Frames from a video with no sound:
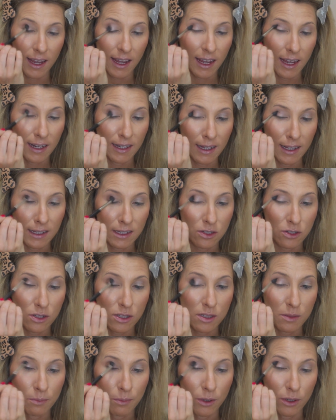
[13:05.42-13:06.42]
and it's
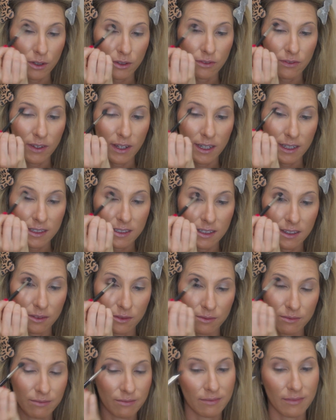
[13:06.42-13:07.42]
just perfect.
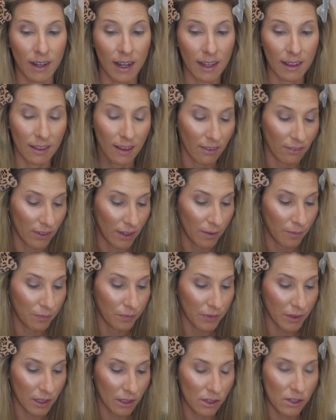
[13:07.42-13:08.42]
I love it.
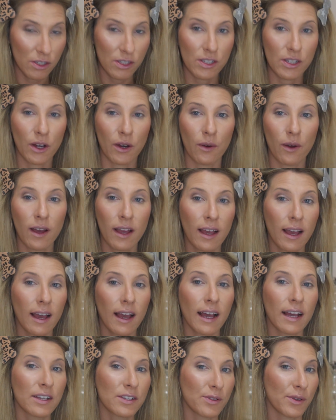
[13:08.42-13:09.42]
So
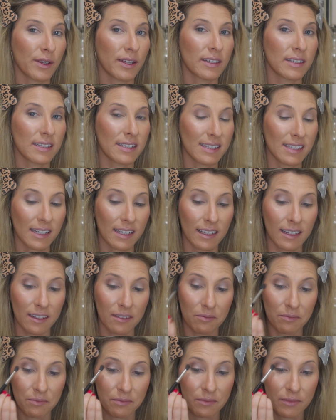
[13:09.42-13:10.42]
as you can
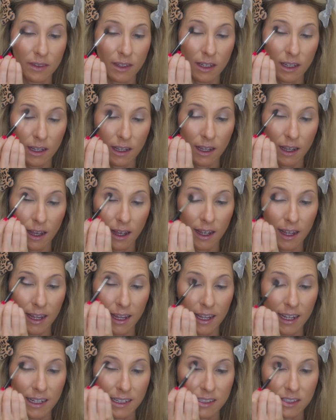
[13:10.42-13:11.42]
see,
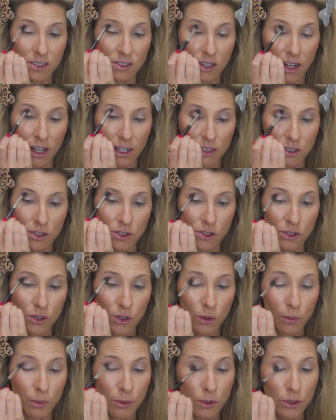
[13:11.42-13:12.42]
it's not
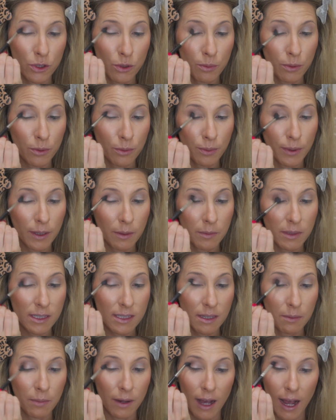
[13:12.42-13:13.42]
super duper
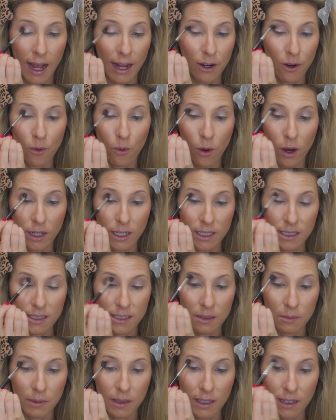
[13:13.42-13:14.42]
pigmented, but I don't want it
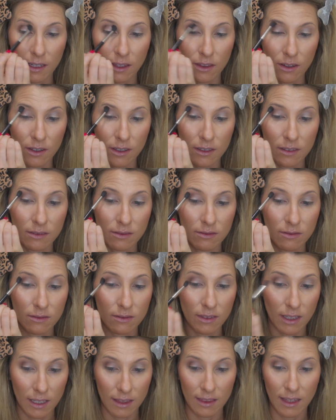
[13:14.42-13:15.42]
to be either.
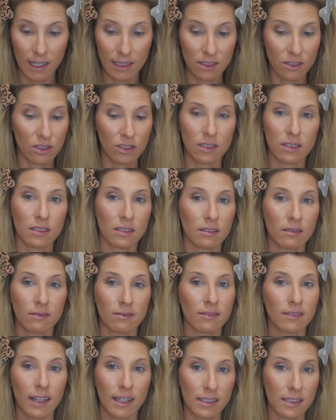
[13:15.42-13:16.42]
Like, that's
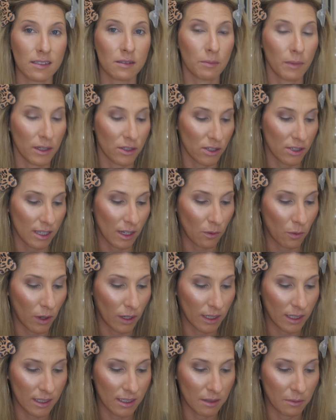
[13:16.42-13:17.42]
as much as I
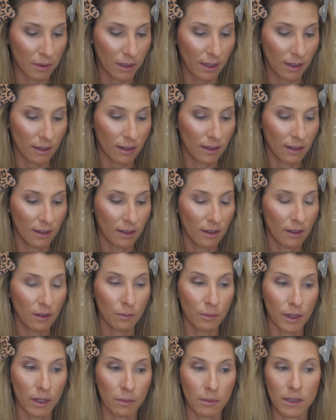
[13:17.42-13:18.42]
want it to be
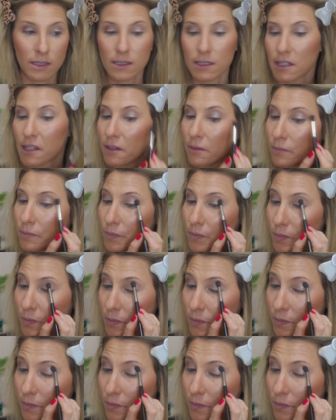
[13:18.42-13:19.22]
pigmented.